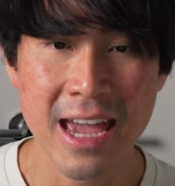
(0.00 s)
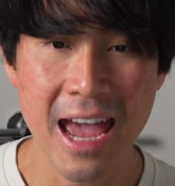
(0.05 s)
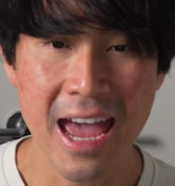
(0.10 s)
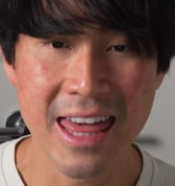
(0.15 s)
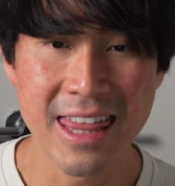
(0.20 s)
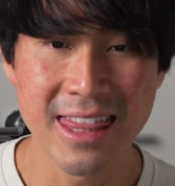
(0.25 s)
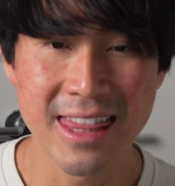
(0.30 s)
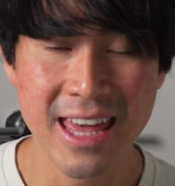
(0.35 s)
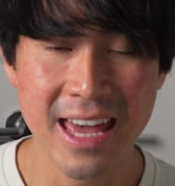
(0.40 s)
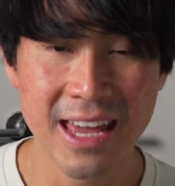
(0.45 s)

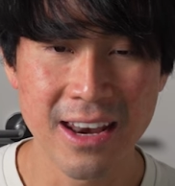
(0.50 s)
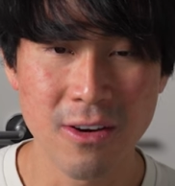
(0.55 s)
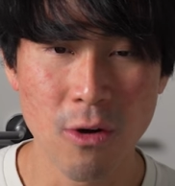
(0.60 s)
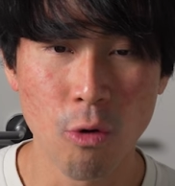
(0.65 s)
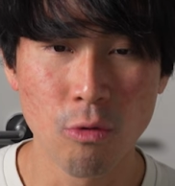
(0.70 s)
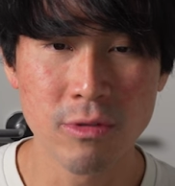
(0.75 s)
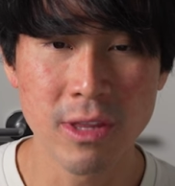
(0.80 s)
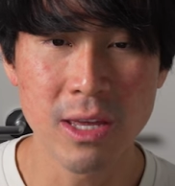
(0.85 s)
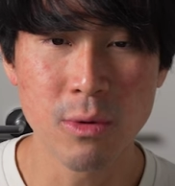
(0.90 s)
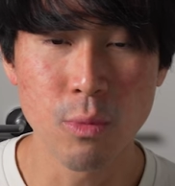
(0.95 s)
And then
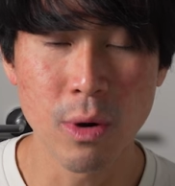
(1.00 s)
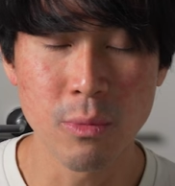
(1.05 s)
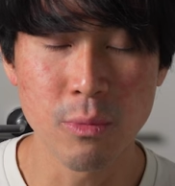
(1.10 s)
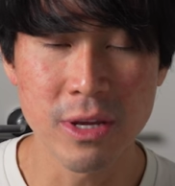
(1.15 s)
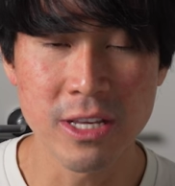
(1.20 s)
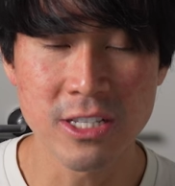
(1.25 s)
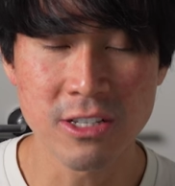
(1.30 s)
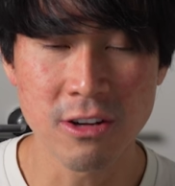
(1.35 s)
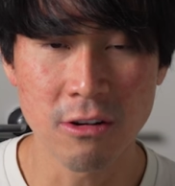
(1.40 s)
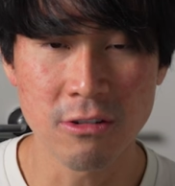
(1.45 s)
only when
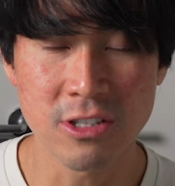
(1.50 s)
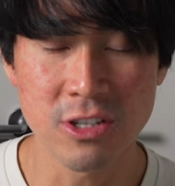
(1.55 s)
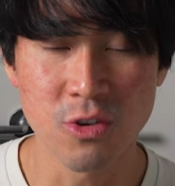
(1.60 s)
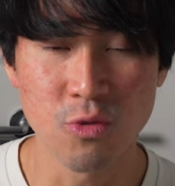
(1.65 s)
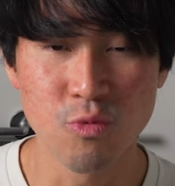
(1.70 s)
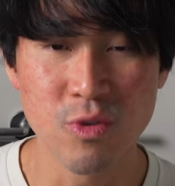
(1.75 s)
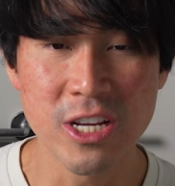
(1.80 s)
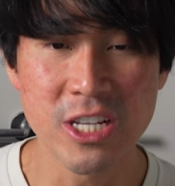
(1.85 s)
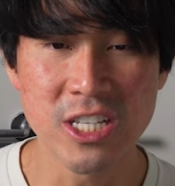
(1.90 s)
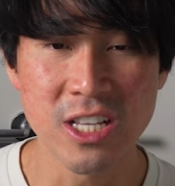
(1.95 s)
we start to
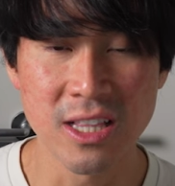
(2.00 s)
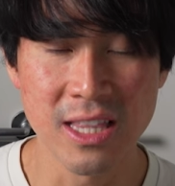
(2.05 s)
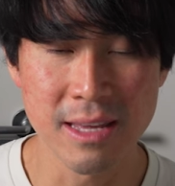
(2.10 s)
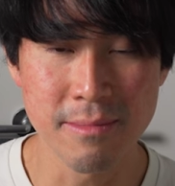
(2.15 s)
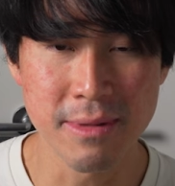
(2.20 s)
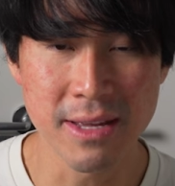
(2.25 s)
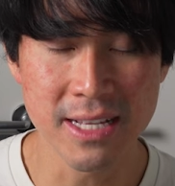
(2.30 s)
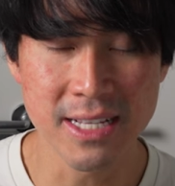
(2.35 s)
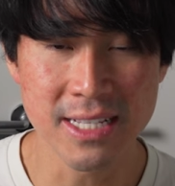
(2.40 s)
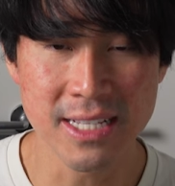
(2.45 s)
reach the
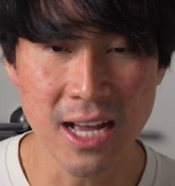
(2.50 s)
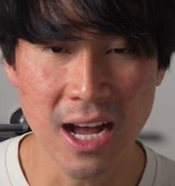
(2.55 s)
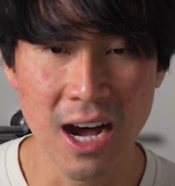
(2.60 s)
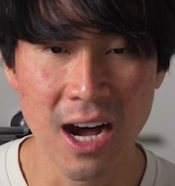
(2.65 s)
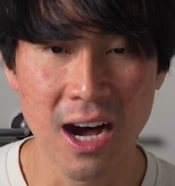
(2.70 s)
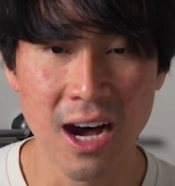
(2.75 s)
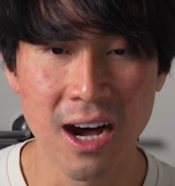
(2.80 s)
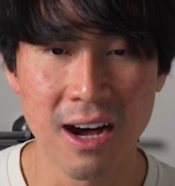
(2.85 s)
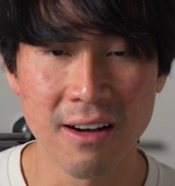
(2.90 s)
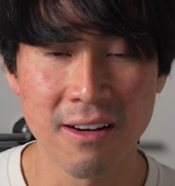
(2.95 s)
limits
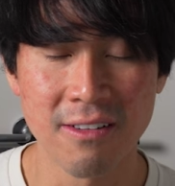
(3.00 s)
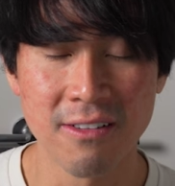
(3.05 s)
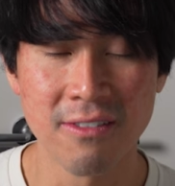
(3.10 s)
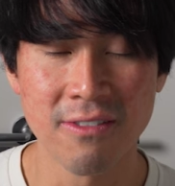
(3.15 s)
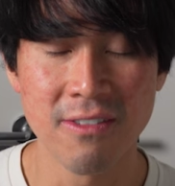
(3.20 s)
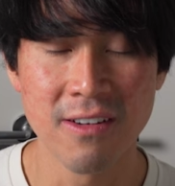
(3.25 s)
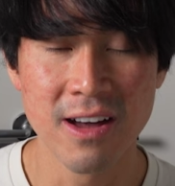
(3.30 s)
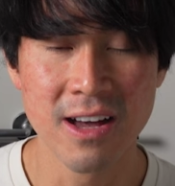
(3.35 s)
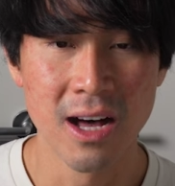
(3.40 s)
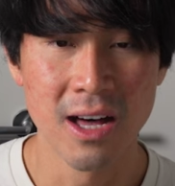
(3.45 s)

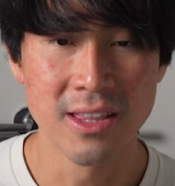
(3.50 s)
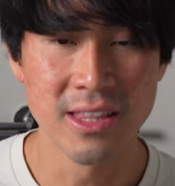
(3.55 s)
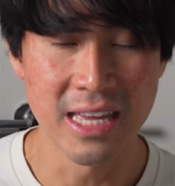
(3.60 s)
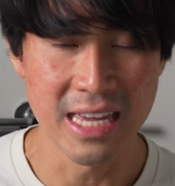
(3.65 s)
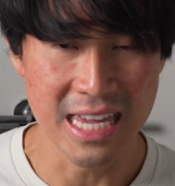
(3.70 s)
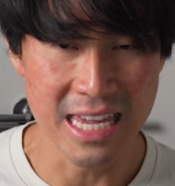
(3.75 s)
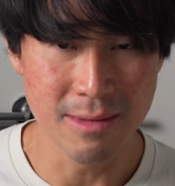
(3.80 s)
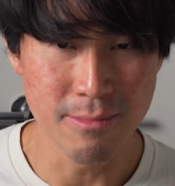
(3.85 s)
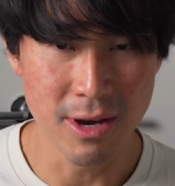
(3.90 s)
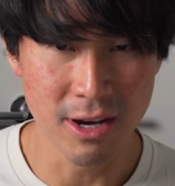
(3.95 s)
of the
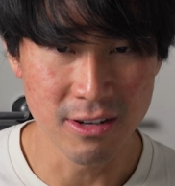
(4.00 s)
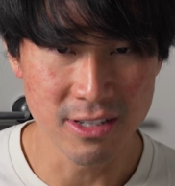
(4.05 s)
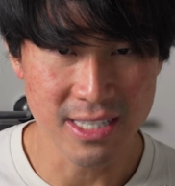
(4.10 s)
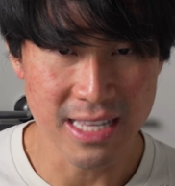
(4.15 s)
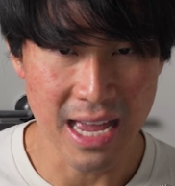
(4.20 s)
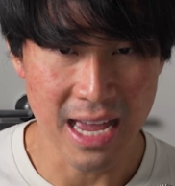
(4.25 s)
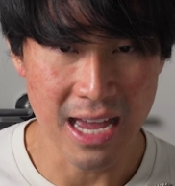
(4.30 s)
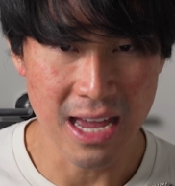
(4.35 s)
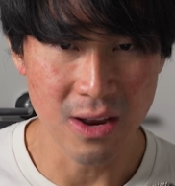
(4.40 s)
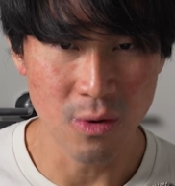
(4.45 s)
emails
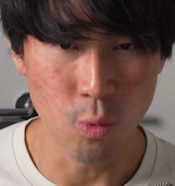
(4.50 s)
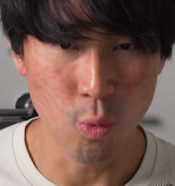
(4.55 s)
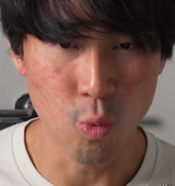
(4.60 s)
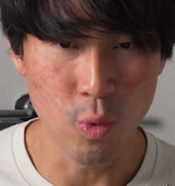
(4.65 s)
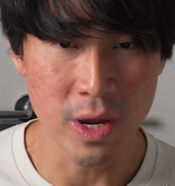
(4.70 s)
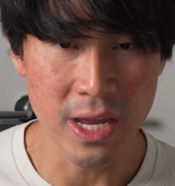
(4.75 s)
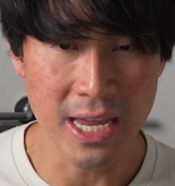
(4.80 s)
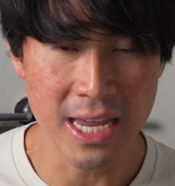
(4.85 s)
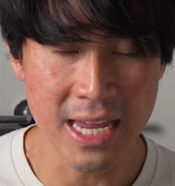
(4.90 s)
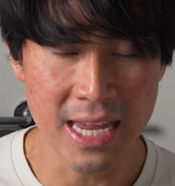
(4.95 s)
that
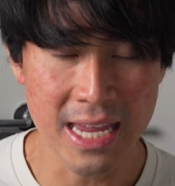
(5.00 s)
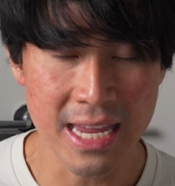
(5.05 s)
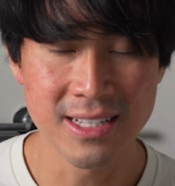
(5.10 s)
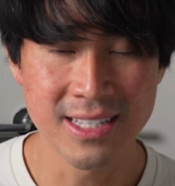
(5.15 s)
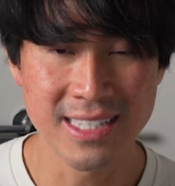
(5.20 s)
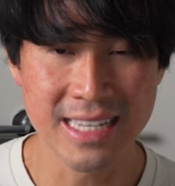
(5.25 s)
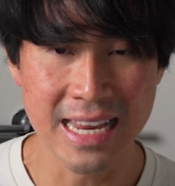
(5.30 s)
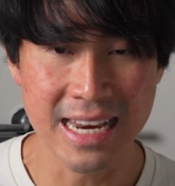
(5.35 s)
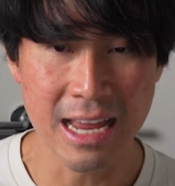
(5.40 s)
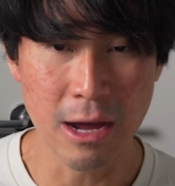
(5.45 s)
we
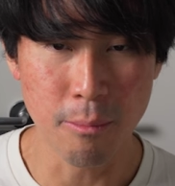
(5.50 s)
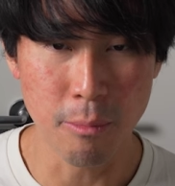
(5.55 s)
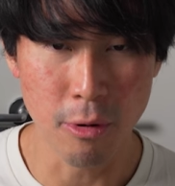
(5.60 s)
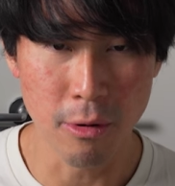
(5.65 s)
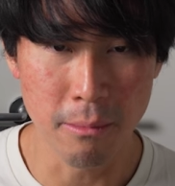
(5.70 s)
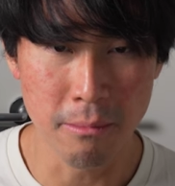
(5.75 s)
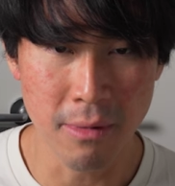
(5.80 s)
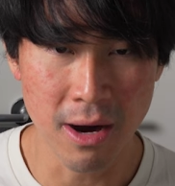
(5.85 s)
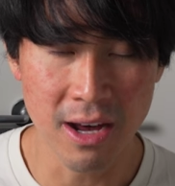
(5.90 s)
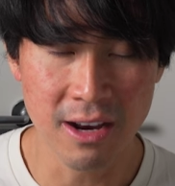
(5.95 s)
send out
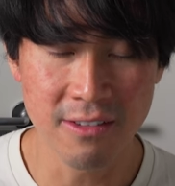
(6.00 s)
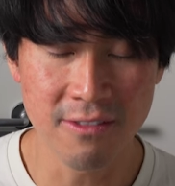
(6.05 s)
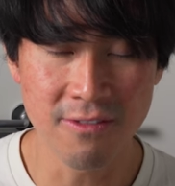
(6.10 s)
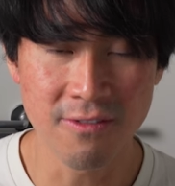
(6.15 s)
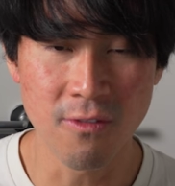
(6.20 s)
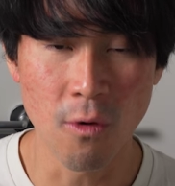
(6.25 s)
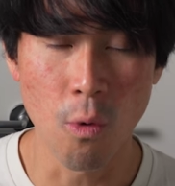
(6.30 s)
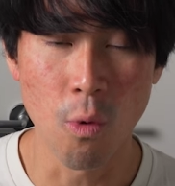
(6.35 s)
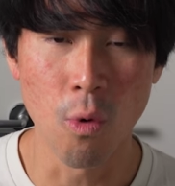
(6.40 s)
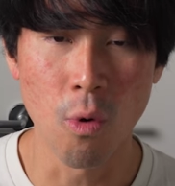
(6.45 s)
per
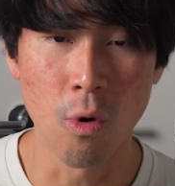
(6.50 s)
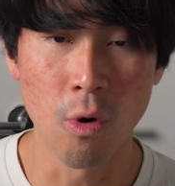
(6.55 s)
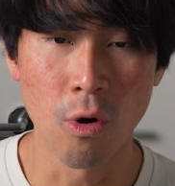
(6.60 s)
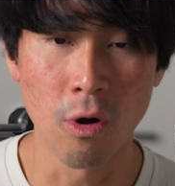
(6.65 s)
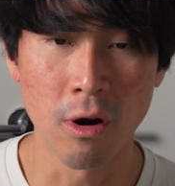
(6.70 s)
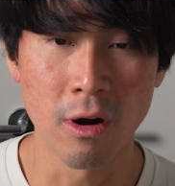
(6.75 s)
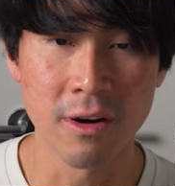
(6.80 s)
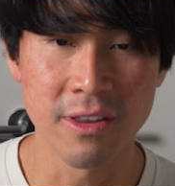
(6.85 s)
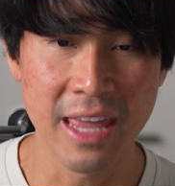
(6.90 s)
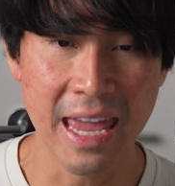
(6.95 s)
month
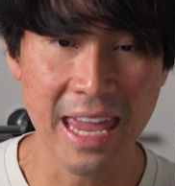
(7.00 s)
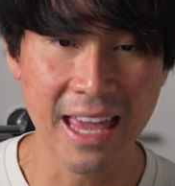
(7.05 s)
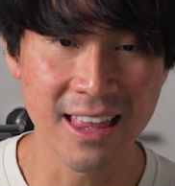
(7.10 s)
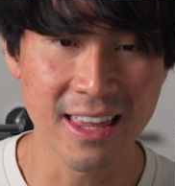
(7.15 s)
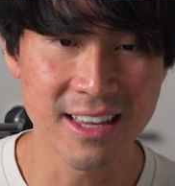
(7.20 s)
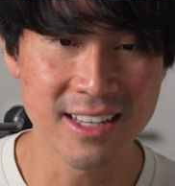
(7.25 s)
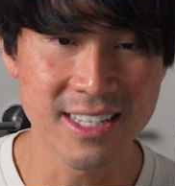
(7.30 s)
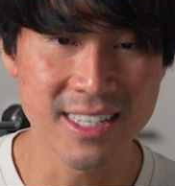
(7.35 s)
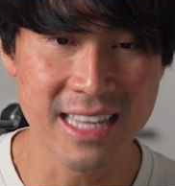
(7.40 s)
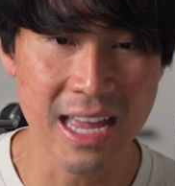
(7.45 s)
or the
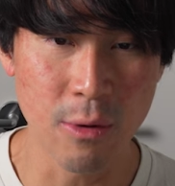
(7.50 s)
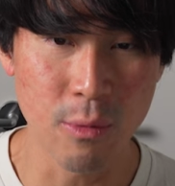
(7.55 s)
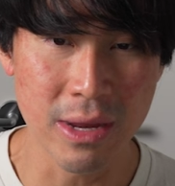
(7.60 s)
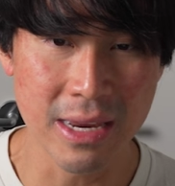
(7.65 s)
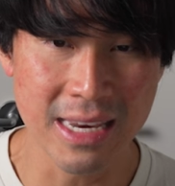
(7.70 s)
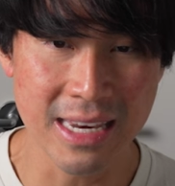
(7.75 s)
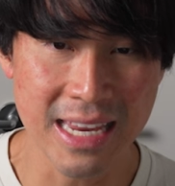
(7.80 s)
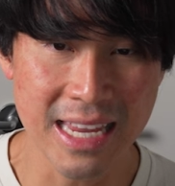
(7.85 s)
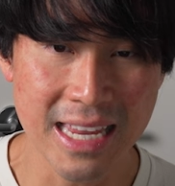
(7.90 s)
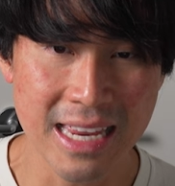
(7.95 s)
aliases that
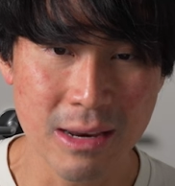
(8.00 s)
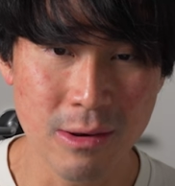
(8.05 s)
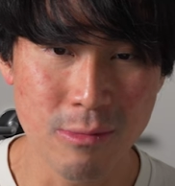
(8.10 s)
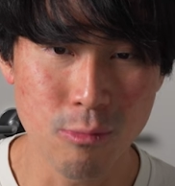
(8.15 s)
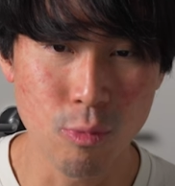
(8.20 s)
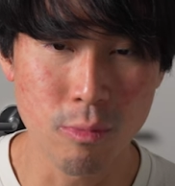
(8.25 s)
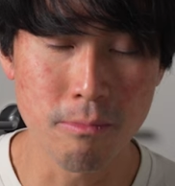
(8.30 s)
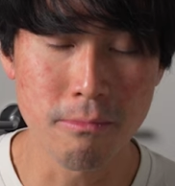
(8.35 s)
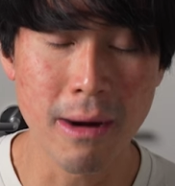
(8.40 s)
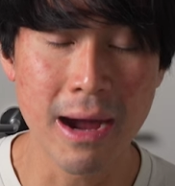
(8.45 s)
we need,
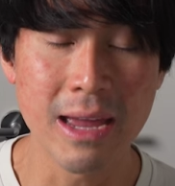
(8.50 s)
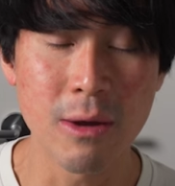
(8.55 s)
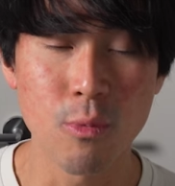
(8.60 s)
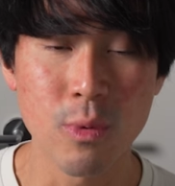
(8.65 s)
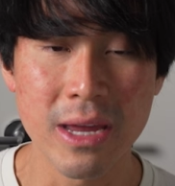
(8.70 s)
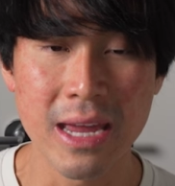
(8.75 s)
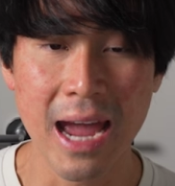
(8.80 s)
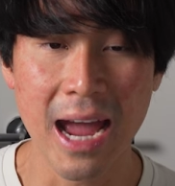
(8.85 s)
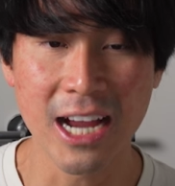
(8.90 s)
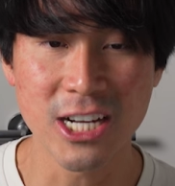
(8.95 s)
might
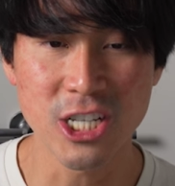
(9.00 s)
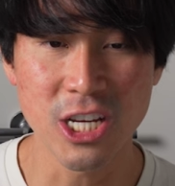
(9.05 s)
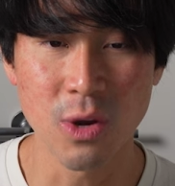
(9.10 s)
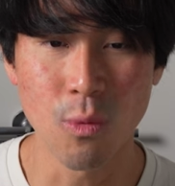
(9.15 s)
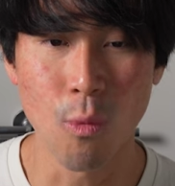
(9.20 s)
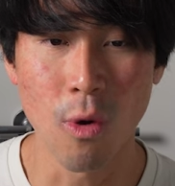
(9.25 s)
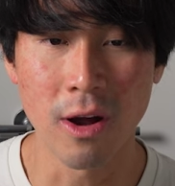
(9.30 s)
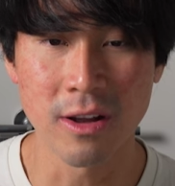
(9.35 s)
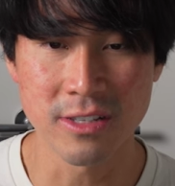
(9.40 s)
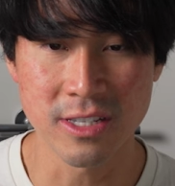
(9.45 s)
we actually
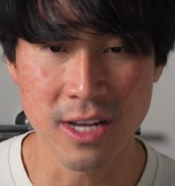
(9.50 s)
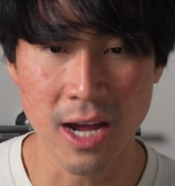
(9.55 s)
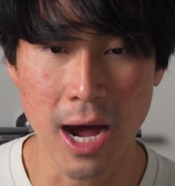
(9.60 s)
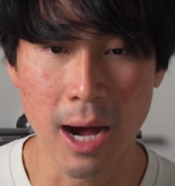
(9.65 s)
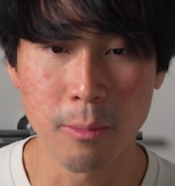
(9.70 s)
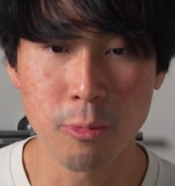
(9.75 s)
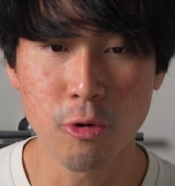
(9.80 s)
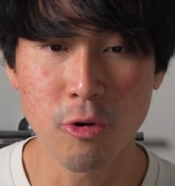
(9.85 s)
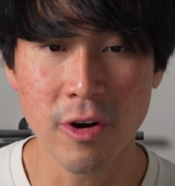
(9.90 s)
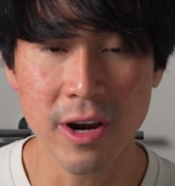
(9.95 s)
want to
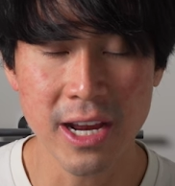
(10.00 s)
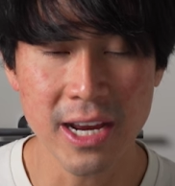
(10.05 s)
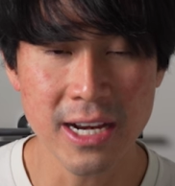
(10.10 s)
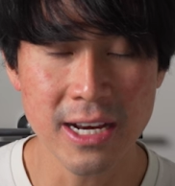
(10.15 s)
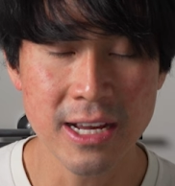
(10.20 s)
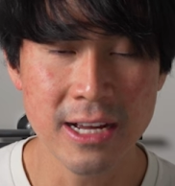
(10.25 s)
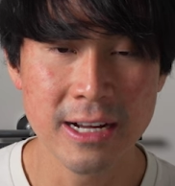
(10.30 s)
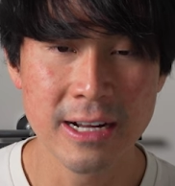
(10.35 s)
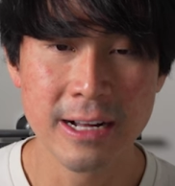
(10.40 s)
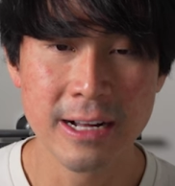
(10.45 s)
upgrade.